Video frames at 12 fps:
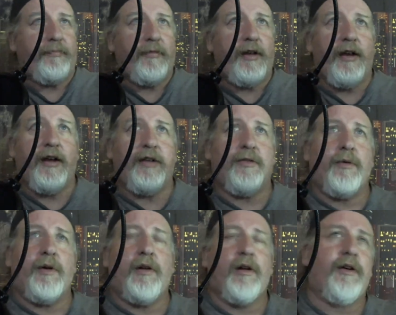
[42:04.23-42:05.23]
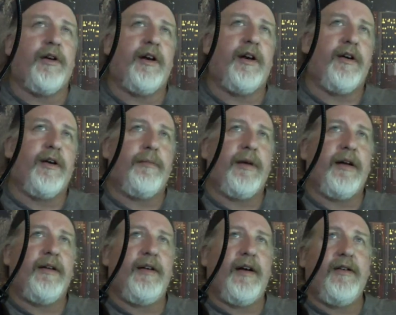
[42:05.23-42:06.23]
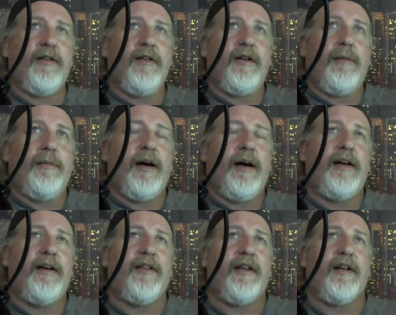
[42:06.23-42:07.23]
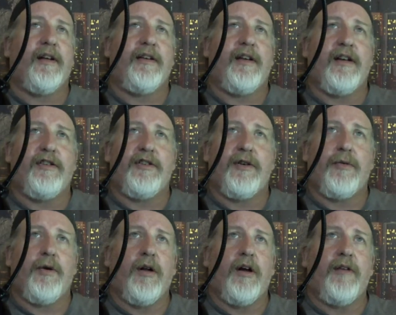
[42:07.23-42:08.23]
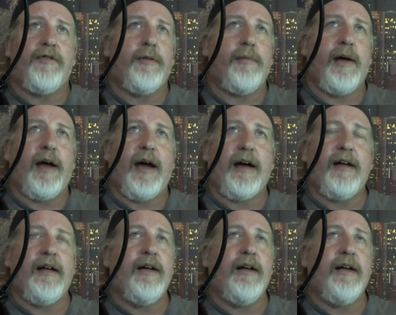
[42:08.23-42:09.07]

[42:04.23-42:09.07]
And that's where we learn it here in Mgtow. You can get by anything. Let that shit roll off your back.